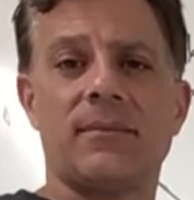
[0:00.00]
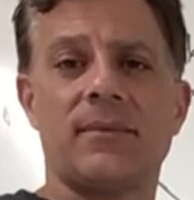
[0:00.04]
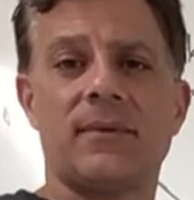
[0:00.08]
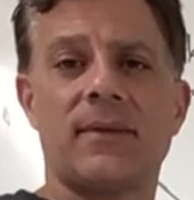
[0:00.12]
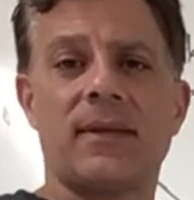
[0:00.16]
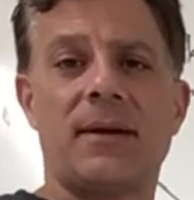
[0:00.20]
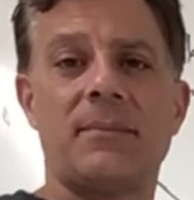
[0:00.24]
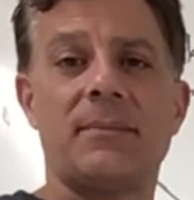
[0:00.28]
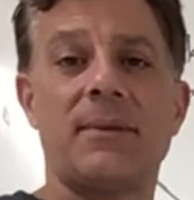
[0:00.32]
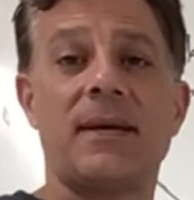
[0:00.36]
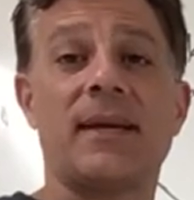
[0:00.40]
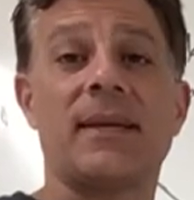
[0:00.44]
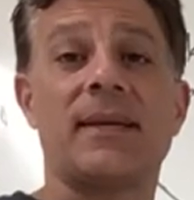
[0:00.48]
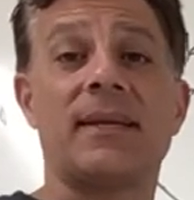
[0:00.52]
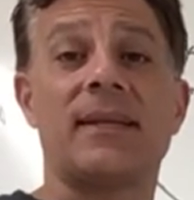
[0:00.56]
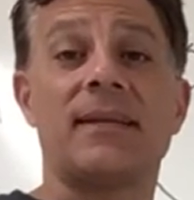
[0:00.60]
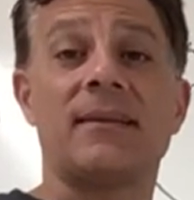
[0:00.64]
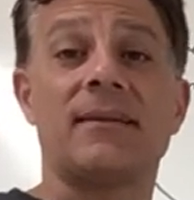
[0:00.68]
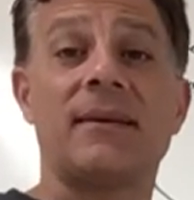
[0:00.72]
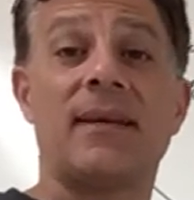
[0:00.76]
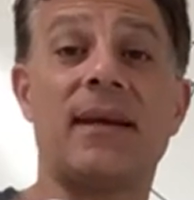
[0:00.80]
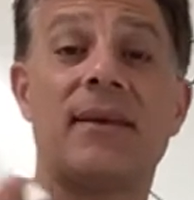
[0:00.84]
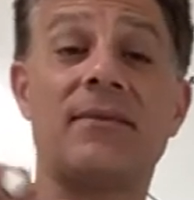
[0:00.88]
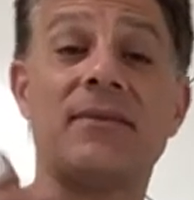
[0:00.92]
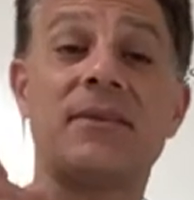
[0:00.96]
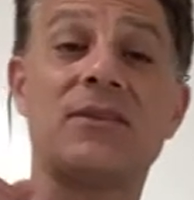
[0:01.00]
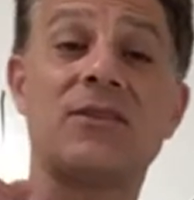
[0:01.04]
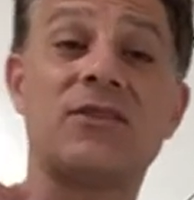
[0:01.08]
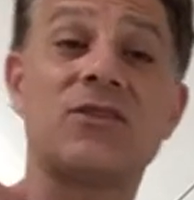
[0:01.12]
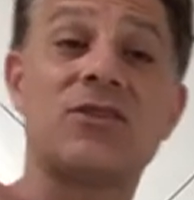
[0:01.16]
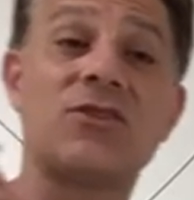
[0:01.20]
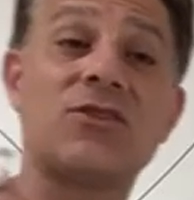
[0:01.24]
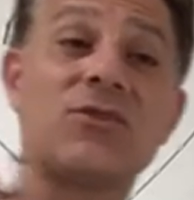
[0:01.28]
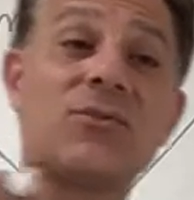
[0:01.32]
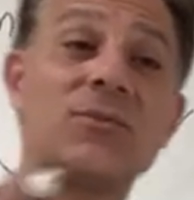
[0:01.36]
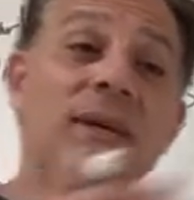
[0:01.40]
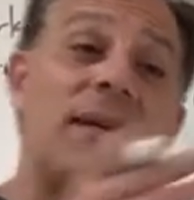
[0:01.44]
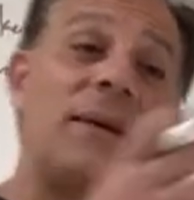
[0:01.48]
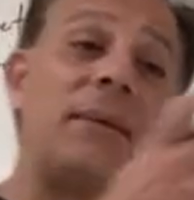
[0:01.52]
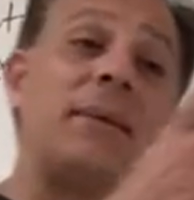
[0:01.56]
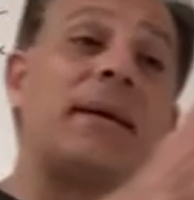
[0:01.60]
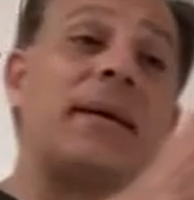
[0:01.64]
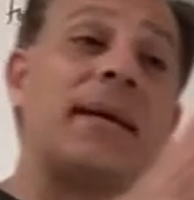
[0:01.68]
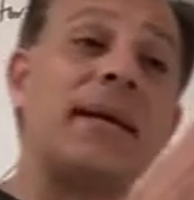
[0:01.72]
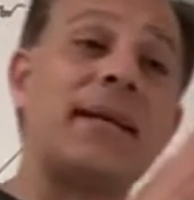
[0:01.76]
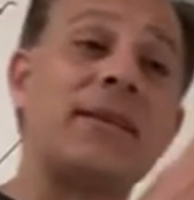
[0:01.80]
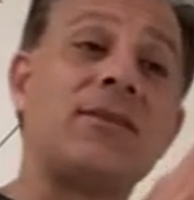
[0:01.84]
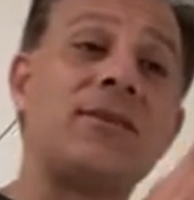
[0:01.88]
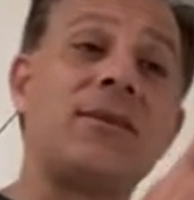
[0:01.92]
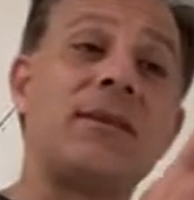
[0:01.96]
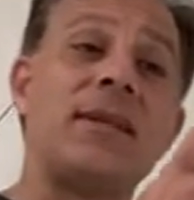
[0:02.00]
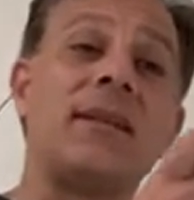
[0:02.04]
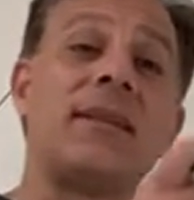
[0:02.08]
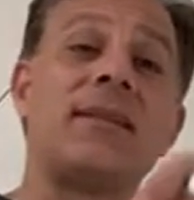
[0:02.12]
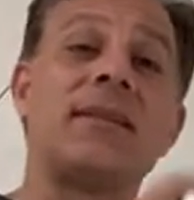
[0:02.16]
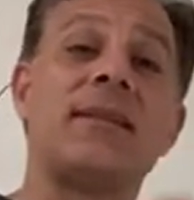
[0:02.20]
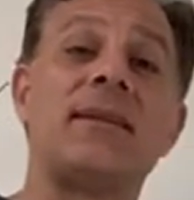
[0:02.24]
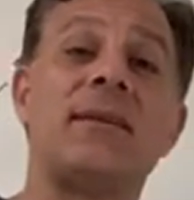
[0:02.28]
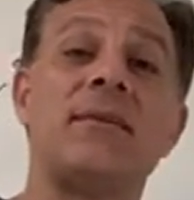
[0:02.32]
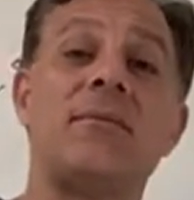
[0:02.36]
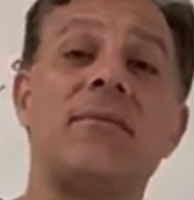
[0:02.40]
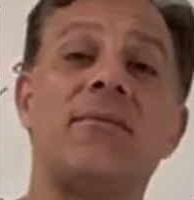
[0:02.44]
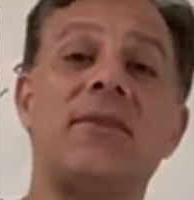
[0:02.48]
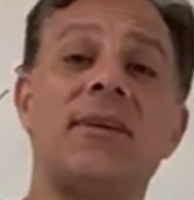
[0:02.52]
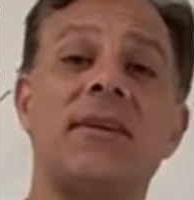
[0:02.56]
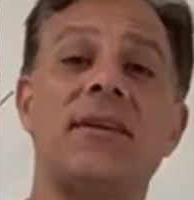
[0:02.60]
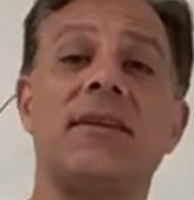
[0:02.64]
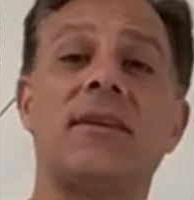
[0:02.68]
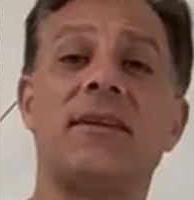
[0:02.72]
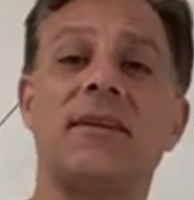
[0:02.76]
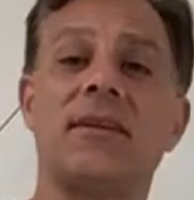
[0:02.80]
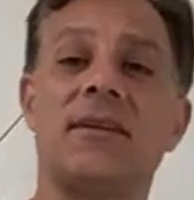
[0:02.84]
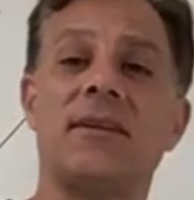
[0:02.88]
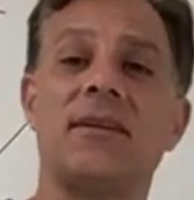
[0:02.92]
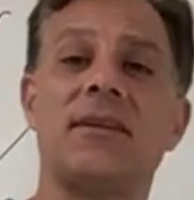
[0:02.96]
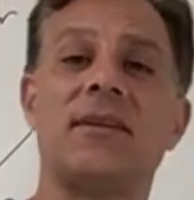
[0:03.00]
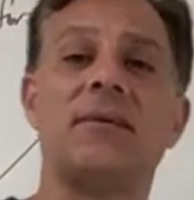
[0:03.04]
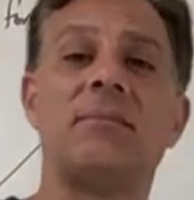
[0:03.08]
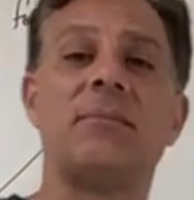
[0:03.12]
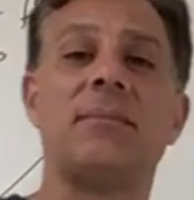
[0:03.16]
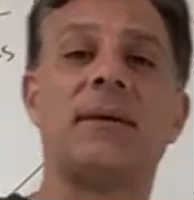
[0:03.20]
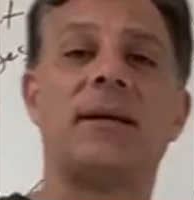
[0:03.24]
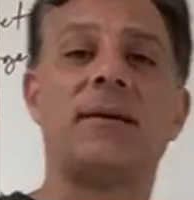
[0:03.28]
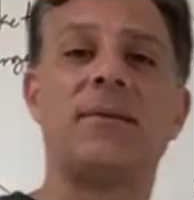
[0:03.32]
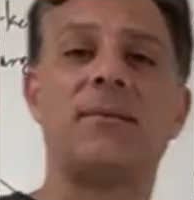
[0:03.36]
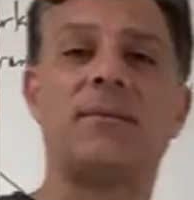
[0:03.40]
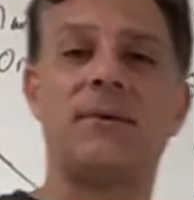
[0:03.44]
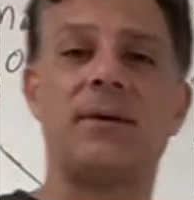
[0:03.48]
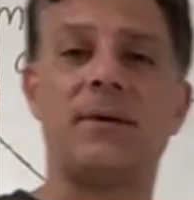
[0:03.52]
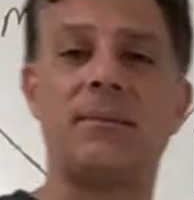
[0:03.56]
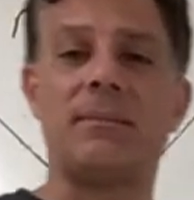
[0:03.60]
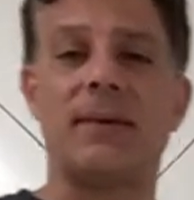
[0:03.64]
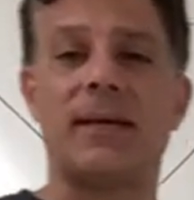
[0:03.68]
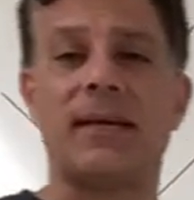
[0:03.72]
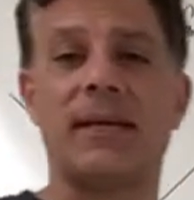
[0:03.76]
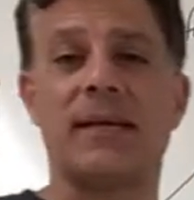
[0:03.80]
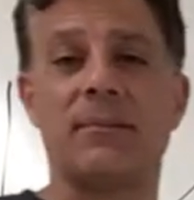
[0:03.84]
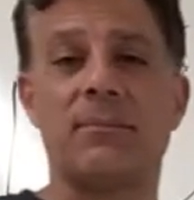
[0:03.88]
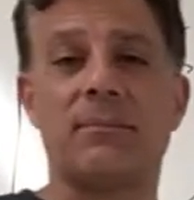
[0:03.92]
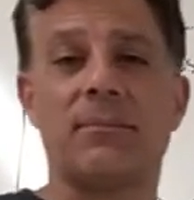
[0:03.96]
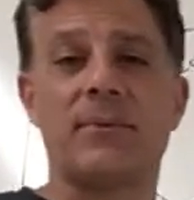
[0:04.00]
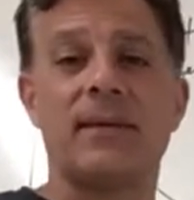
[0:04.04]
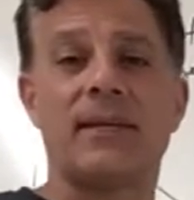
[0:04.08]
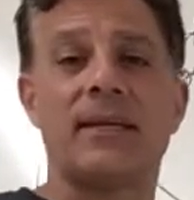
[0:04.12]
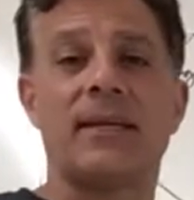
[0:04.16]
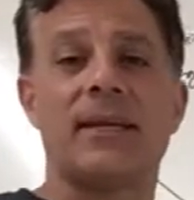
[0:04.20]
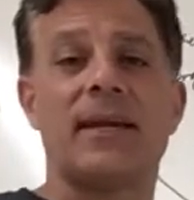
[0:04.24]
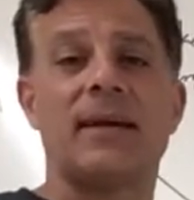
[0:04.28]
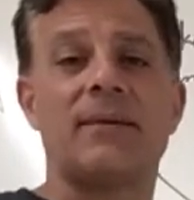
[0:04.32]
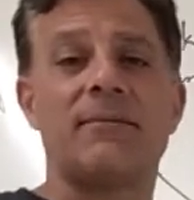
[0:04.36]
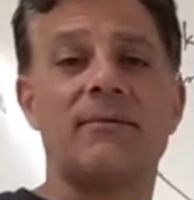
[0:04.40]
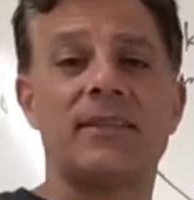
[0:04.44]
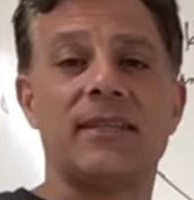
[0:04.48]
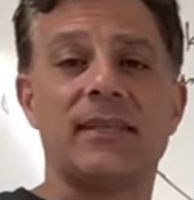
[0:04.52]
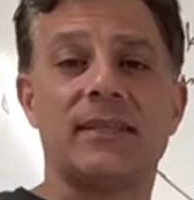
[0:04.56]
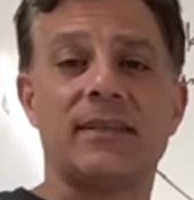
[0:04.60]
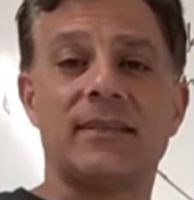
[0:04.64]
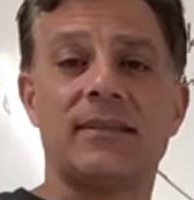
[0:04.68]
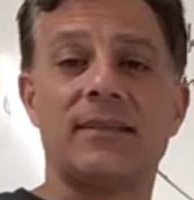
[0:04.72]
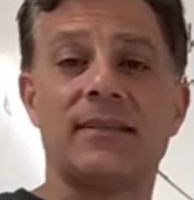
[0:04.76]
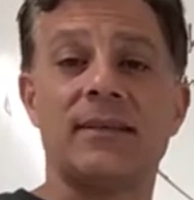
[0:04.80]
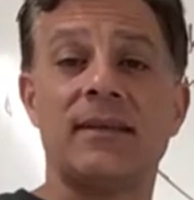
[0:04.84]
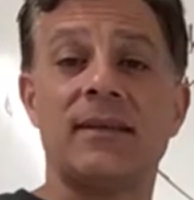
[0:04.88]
I'm not gonna have it screaming at you that it's an inferior good, but I will make it pretty obvious.